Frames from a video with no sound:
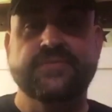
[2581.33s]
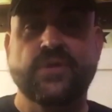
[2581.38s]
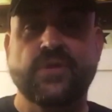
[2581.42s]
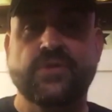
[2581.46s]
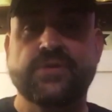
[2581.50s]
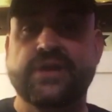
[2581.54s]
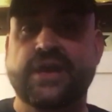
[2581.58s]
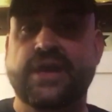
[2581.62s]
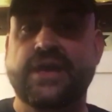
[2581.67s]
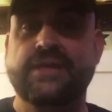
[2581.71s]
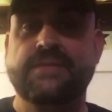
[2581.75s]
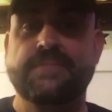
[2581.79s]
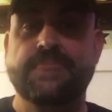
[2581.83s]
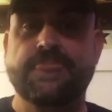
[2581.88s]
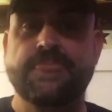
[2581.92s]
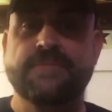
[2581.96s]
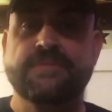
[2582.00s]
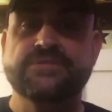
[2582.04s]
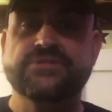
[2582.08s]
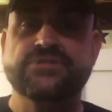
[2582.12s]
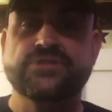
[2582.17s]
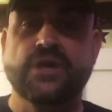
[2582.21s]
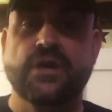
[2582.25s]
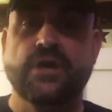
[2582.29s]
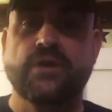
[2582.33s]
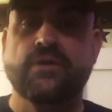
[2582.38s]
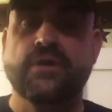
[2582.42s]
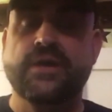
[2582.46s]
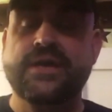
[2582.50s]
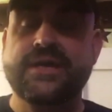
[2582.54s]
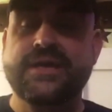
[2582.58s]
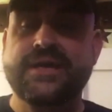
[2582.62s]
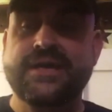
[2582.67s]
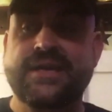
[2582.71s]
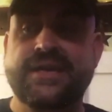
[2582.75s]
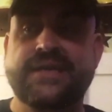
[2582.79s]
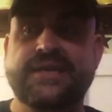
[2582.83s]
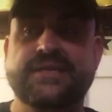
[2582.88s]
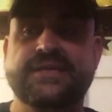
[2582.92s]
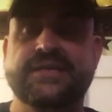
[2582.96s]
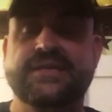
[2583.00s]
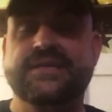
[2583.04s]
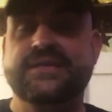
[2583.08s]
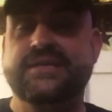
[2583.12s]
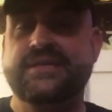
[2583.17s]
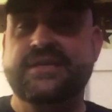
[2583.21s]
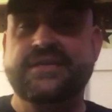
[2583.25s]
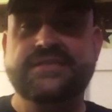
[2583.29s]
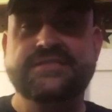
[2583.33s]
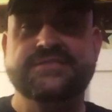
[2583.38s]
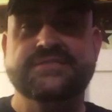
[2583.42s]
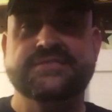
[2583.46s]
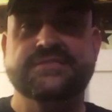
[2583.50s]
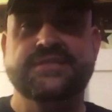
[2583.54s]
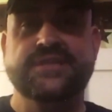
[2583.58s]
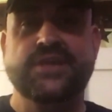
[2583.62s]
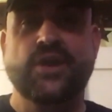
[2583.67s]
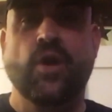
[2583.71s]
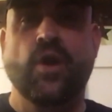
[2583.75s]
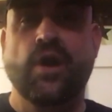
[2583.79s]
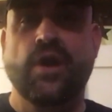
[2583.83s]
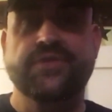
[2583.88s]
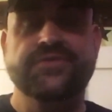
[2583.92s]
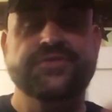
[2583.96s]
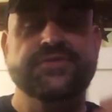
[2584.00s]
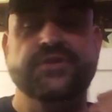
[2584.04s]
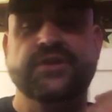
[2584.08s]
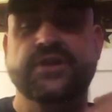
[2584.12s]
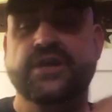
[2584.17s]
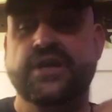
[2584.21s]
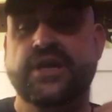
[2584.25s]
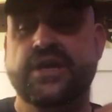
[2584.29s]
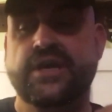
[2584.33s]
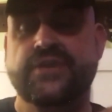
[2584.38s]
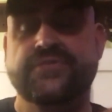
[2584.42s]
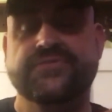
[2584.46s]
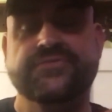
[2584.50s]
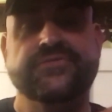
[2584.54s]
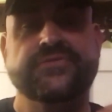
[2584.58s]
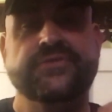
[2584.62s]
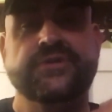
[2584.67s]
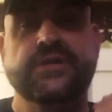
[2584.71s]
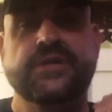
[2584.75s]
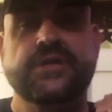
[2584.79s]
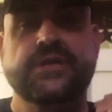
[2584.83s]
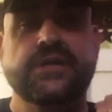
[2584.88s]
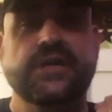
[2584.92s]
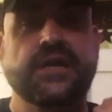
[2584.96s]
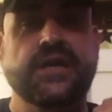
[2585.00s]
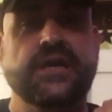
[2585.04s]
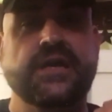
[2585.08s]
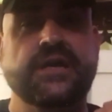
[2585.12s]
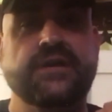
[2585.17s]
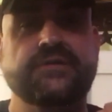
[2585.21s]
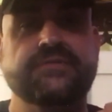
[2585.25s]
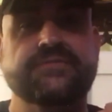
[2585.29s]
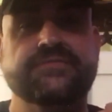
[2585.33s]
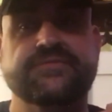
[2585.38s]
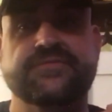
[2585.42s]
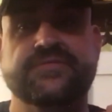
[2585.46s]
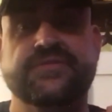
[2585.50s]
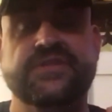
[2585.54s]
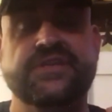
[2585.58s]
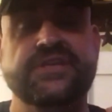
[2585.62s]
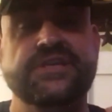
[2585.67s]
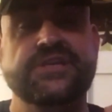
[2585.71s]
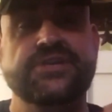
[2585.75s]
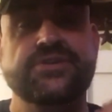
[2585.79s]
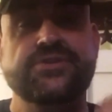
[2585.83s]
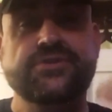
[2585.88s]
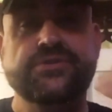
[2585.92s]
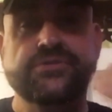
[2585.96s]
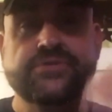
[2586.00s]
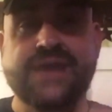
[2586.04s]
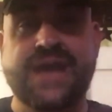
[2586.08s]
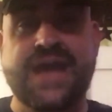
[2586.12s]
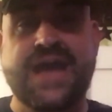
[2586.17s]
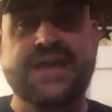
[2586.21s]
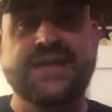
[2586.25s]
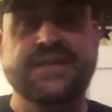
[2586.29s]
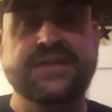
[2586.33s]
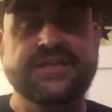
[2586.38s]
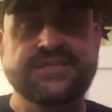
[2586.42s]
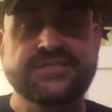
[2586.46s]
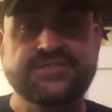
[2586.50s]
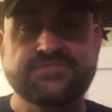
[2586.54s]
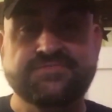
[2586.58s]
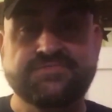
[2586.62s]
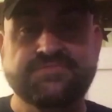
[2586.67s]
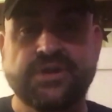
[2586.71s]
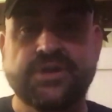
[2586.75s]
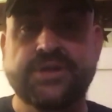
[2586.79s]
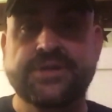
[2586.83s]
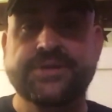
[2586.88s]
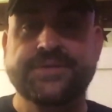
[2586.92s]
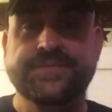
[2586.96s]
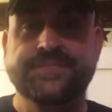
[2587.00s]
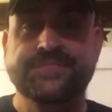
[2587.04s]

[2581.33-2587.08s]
Okay, so he's the author of the new Atkins book.